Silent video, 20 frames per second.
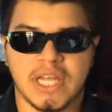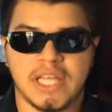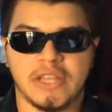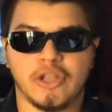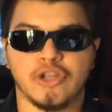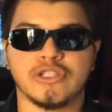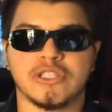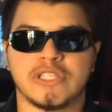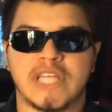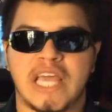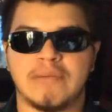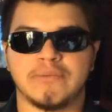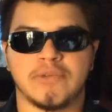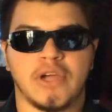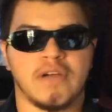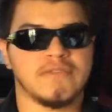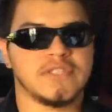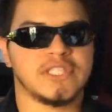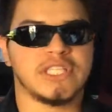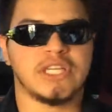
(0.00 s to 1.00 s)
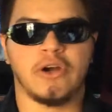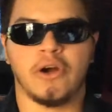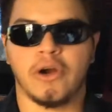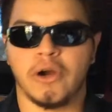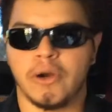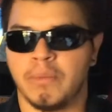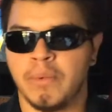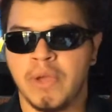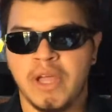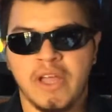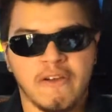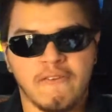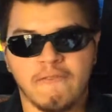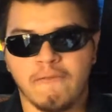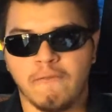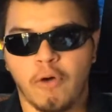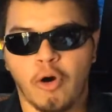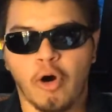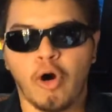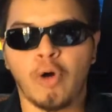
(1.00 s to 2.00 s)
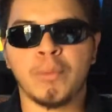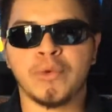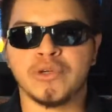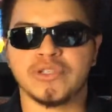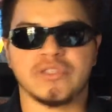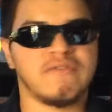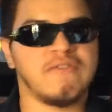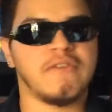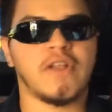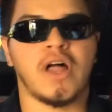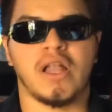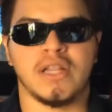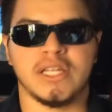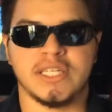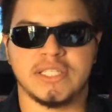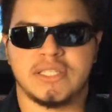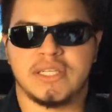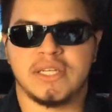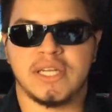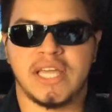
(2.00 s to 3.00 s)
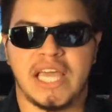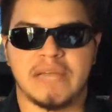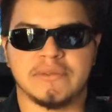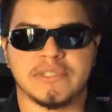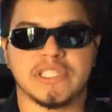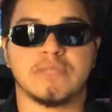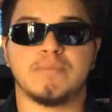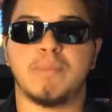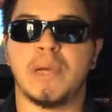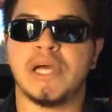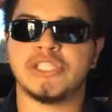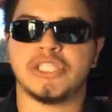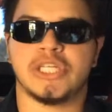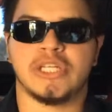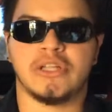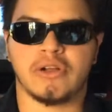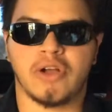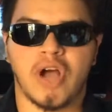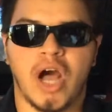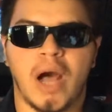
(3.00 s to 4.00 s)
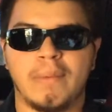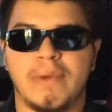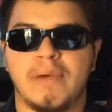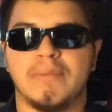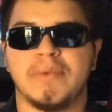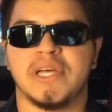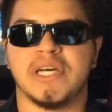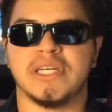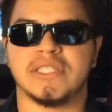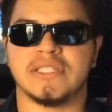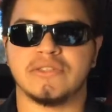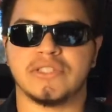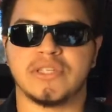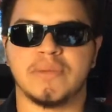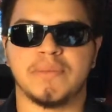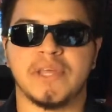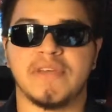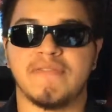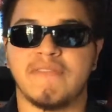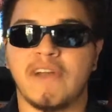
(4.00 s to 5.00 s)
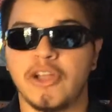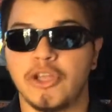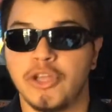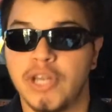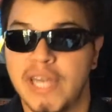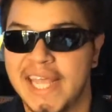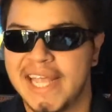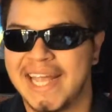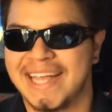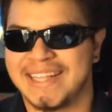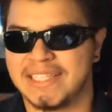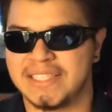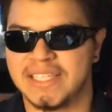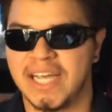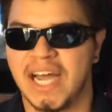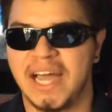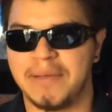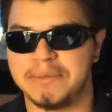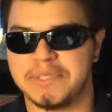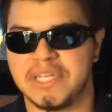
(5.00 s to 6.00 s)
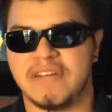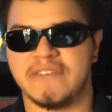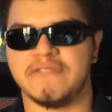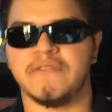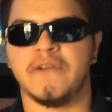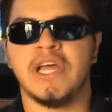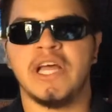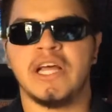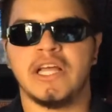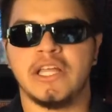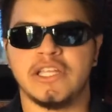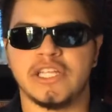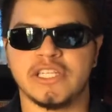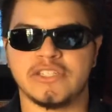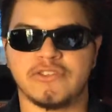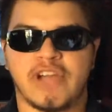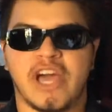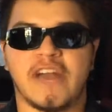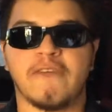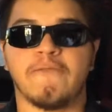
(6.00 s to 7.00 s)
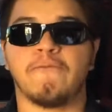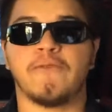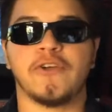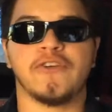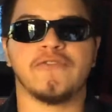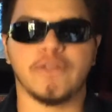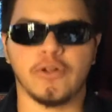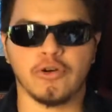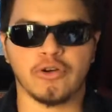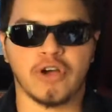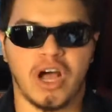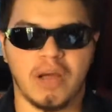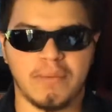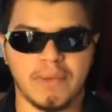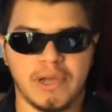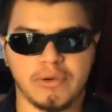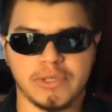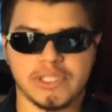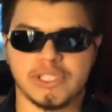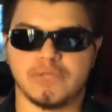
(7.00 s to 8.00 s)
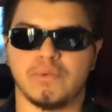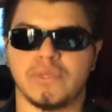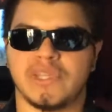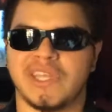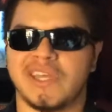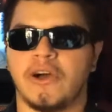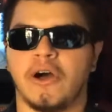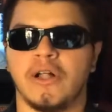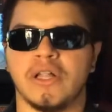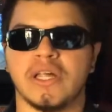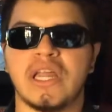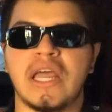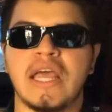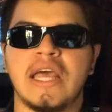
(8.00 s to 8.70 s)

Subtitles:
And those games obviously are almost flawless games, especially in the combat, because it was something very unique at the time to have this kind of free-flow combat, which is what they call it.